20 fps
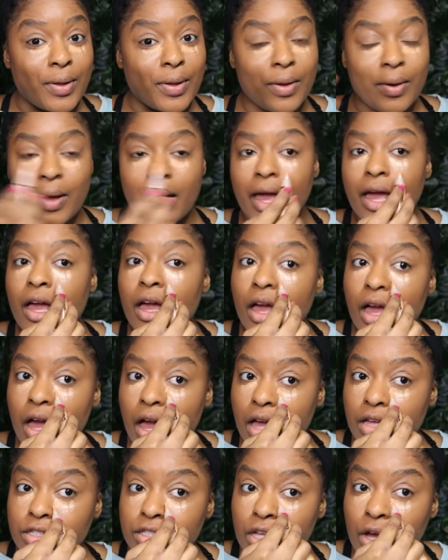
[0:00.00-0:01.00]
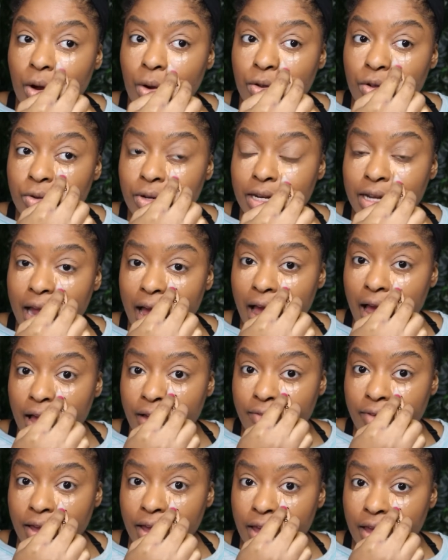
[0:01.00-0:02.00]
Okay. So you need to
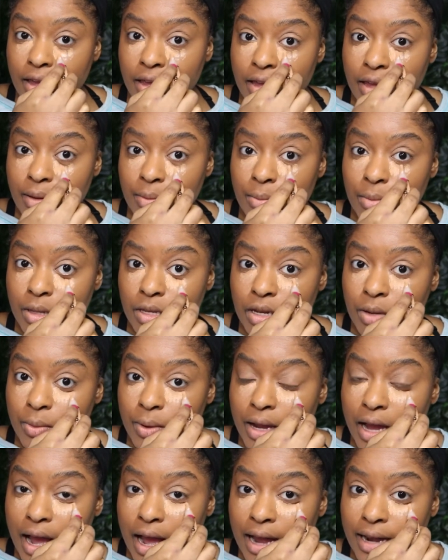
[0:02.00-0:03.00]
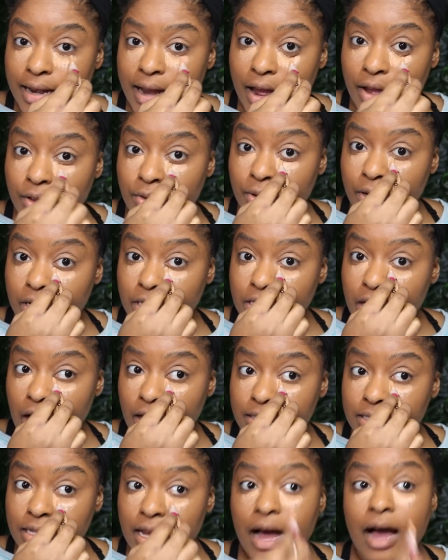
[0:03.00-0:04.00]
have a meeting with God now. You need to
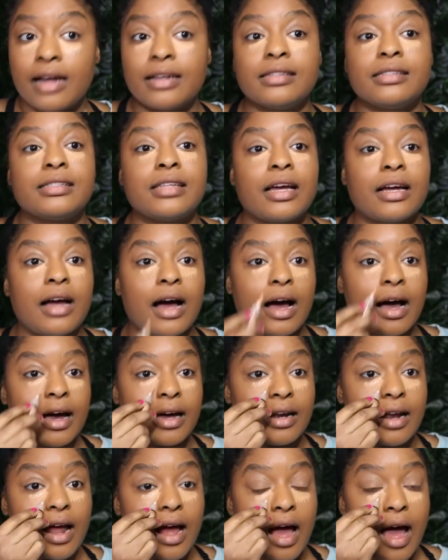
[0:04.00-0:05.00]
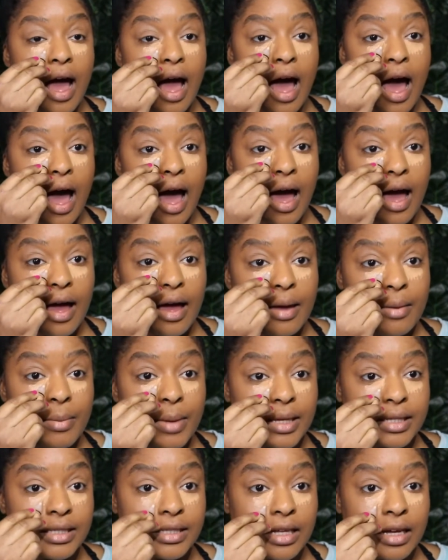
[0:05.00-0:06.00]
talk to God and say, God, I
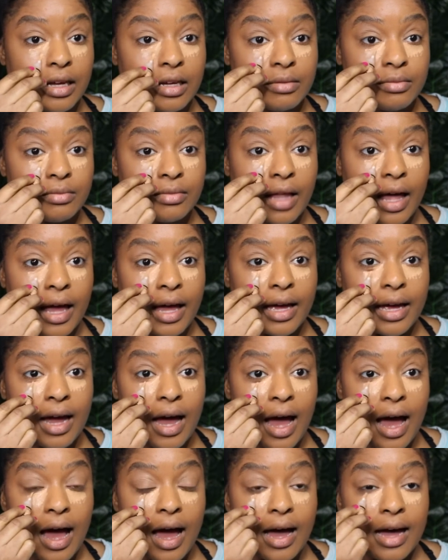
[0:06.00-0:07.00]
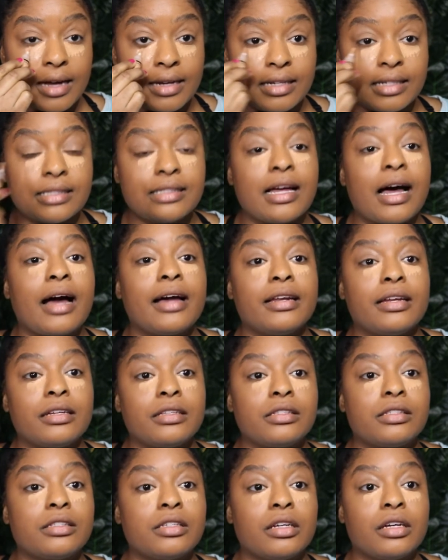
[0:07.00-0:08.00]
messed up. Like, I
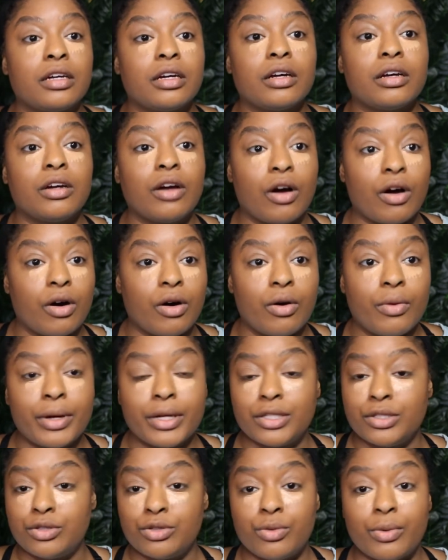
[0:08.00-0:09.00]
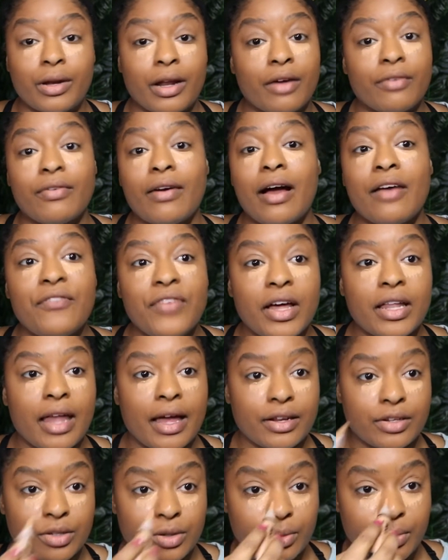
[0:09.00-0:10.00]
decided to go and do whatever I felt
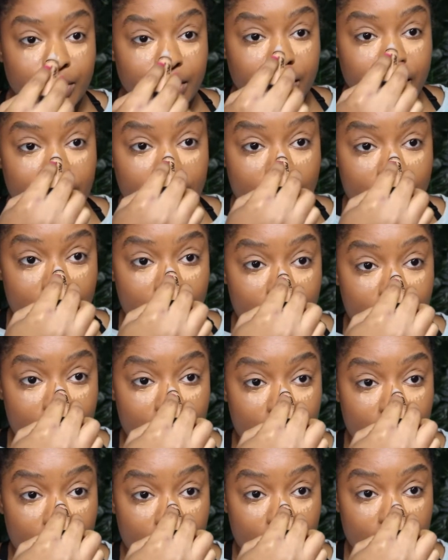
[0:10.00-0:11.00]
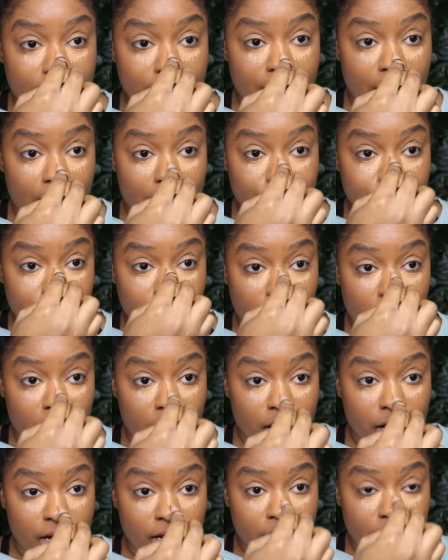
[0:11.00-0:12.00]
like doing, and I'm
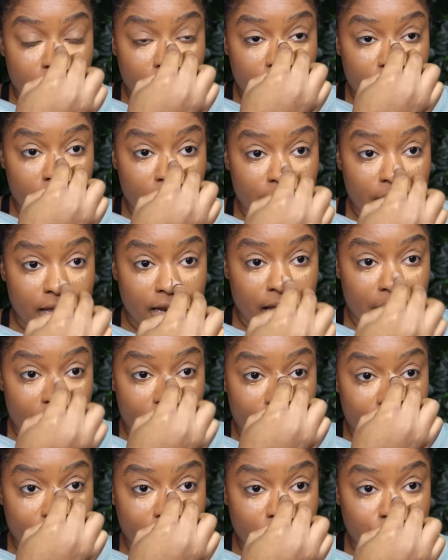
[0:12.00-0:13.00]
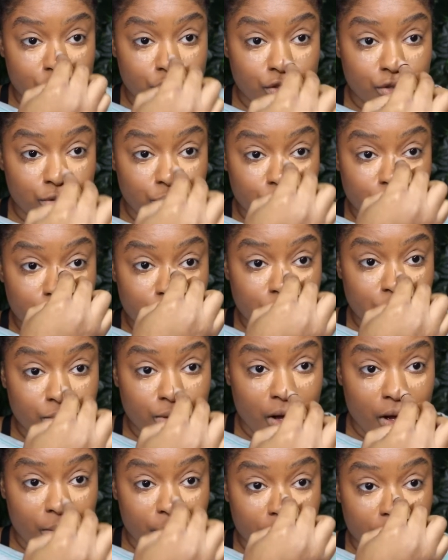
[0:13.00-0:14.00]
sorry, and now I need you to
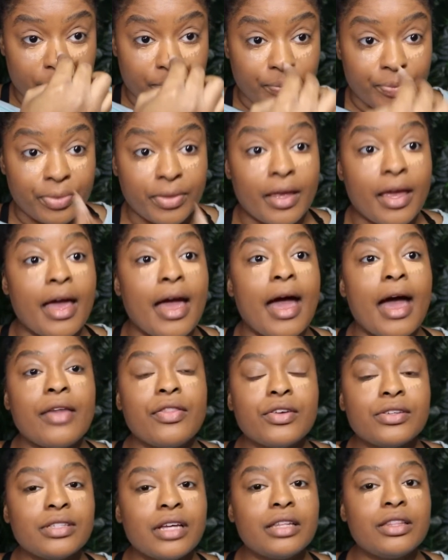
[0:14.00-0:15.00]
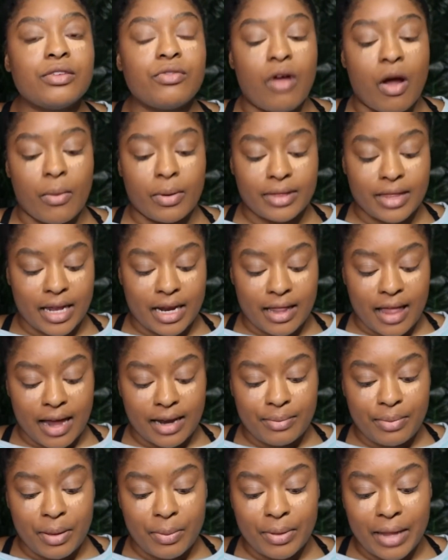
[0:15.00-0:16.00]
help me. And there's nothing wrong with that. A lot
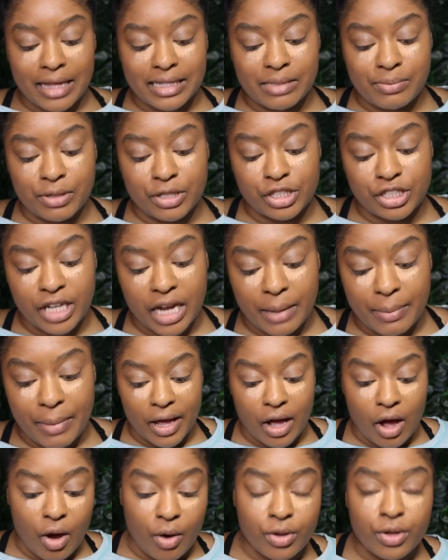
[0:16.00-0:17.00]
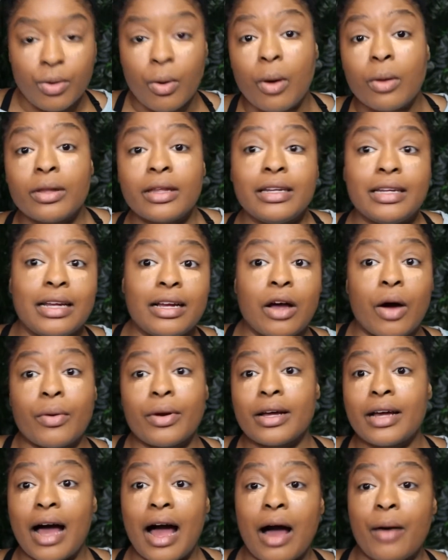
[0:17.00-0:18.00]
of people like to put shame, oh, you only need go
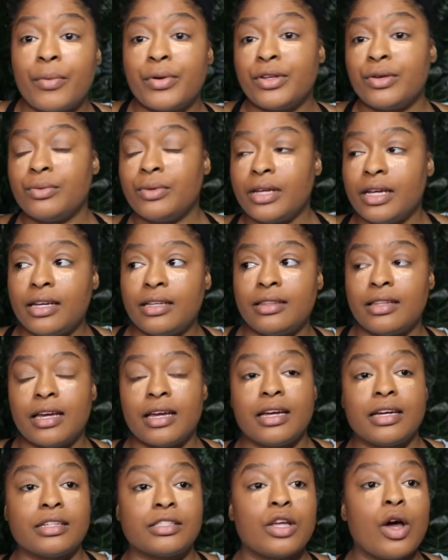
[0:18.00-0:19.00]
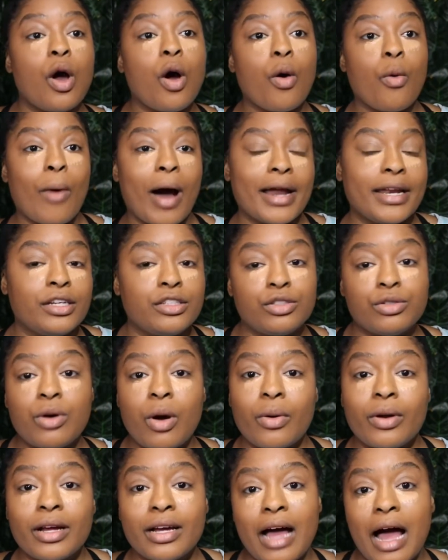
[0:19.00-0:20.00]
to God when you need things. Why didn't you
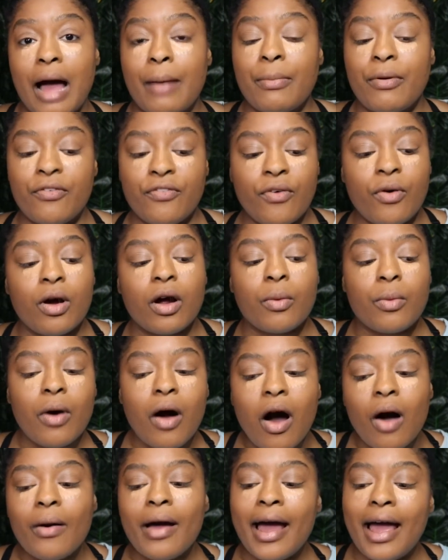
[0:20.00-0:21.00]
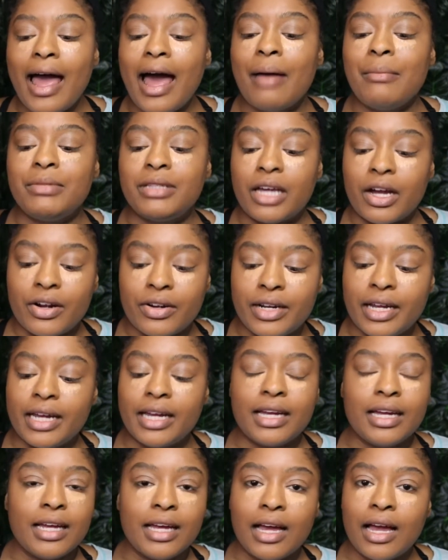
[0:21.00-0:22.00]
go to God before? Well, okay, I'm
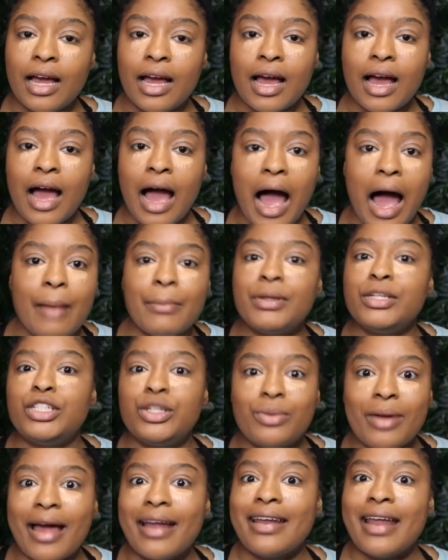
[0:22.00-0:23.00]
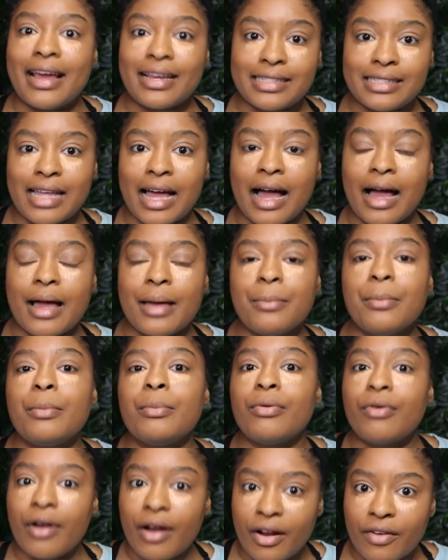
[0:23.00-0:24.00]
learning. I'm going to do that next time,
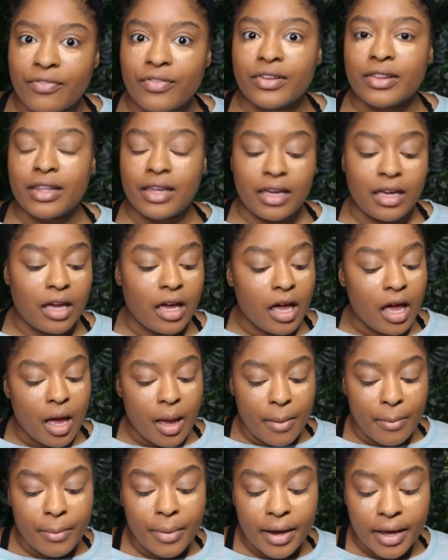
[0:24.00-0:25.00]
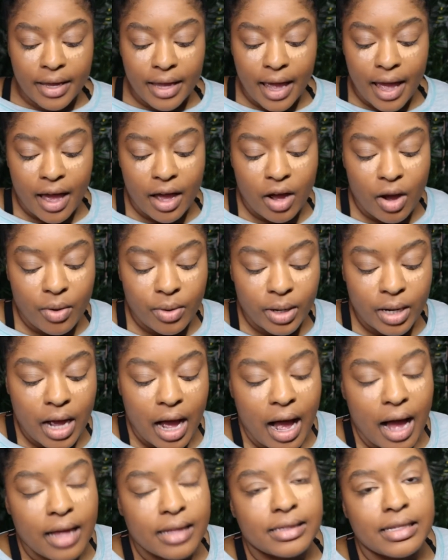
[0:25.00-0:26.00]
prayerfully. But yeah, go to
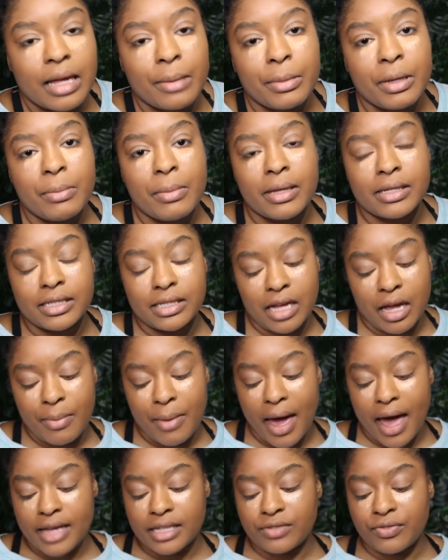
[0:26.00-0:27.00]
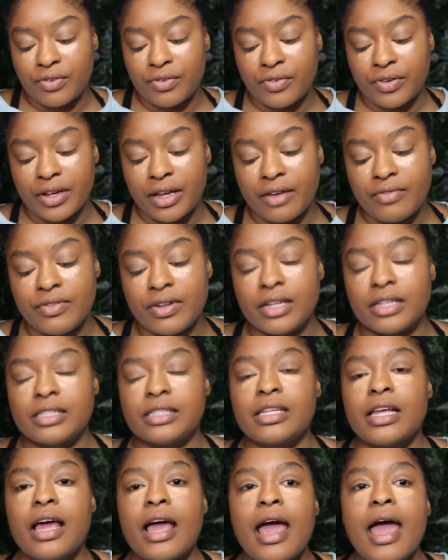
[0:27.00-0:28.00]
God. Tell me you messed up. Ask for
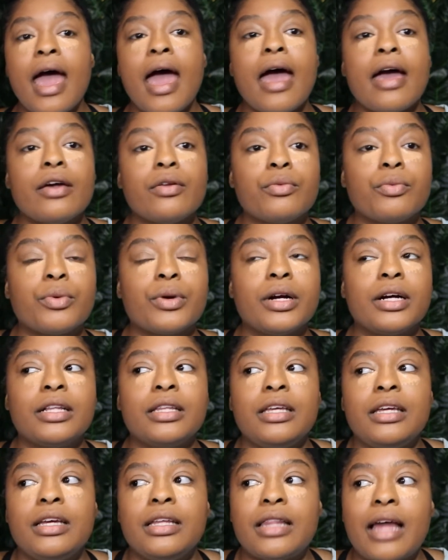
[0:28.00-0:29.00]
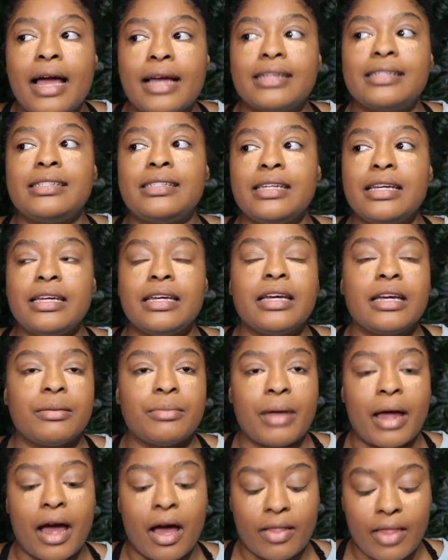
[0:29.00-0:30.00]
forgiveness. And really, like, seek him
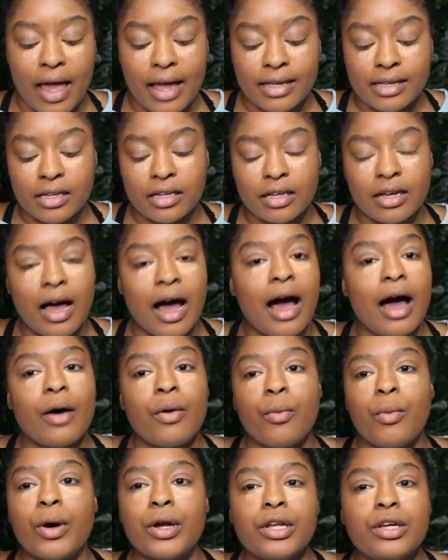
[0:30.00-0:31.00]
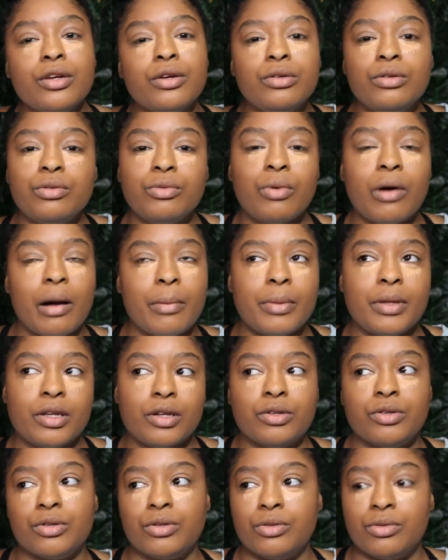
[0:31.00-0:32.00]
now. Like, God, what do you want me to
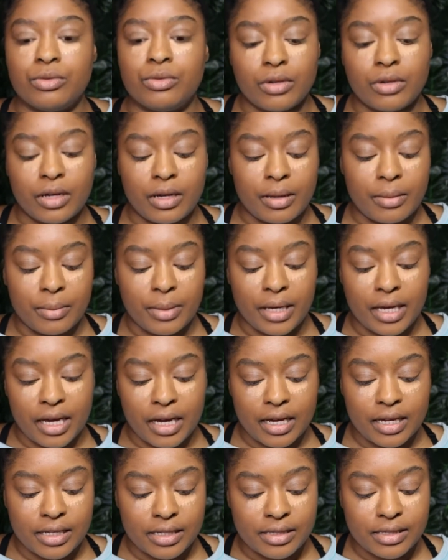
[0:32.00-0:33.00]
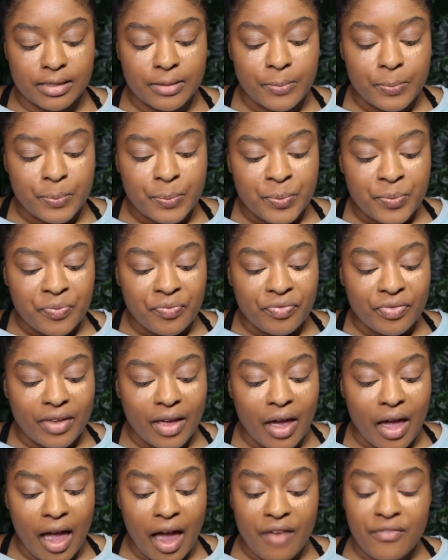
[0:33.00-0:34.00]
do? Because
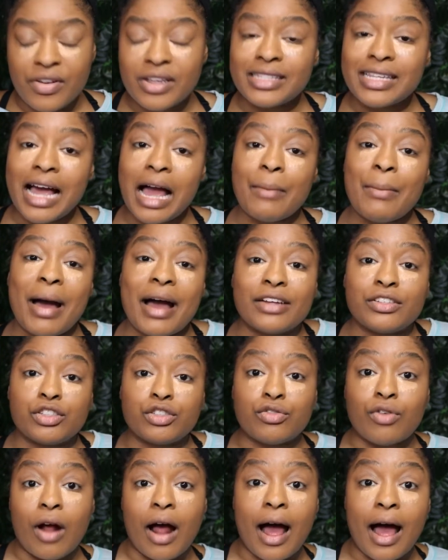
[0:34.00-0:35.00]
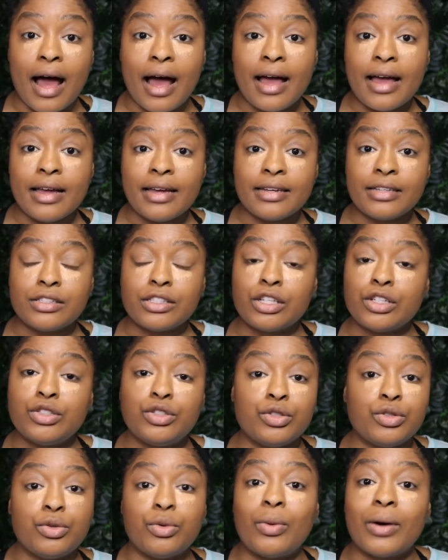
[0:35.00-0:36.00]
every time I try to
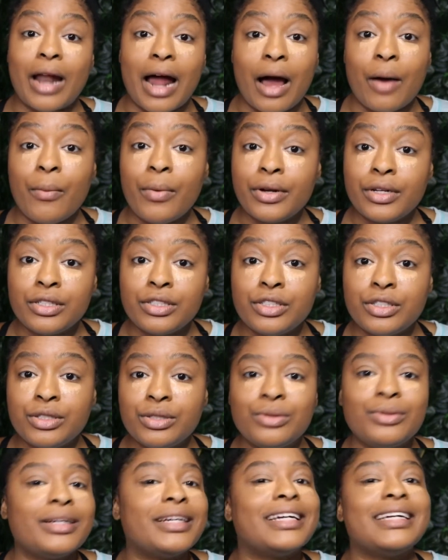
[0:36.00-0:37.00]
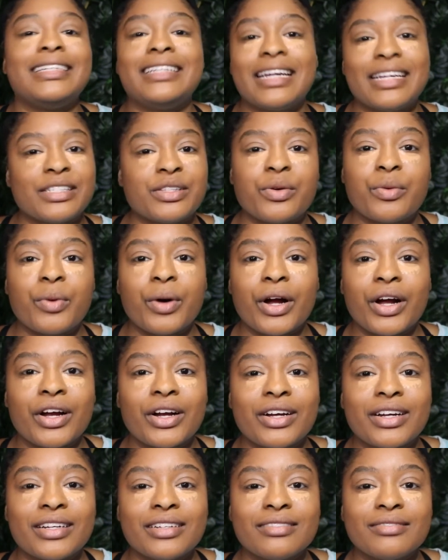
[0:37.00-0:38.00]
do what I want to do, it doesn't work.